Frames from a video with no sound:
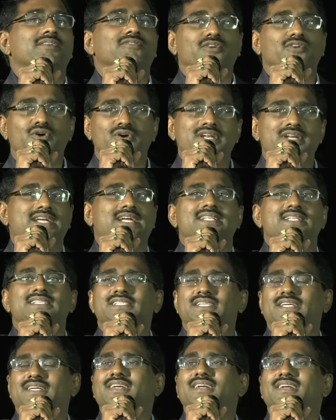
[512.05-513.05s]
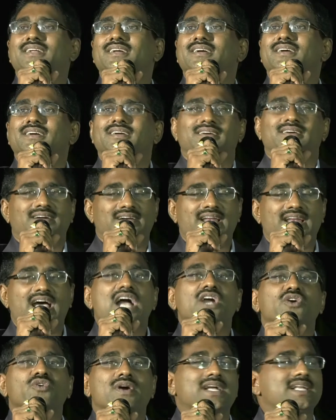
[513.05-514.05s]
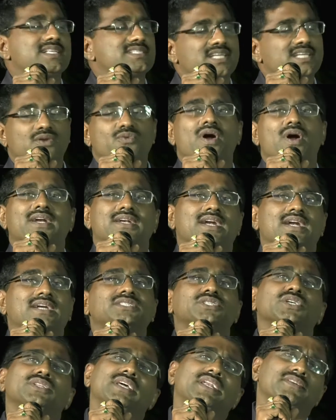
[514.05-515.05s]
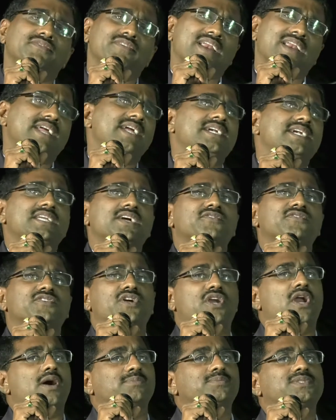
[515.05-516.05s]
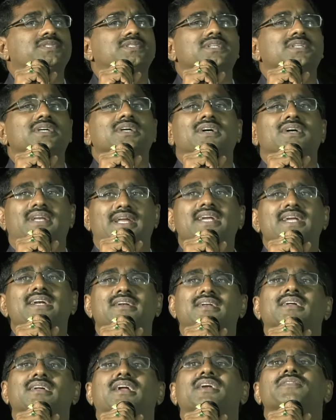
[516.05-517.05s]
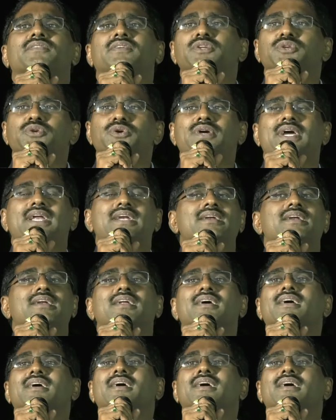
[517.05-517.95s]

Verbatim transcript: floriculture, and aquaculture, whatnot. So there are variety of crops, right? And you can,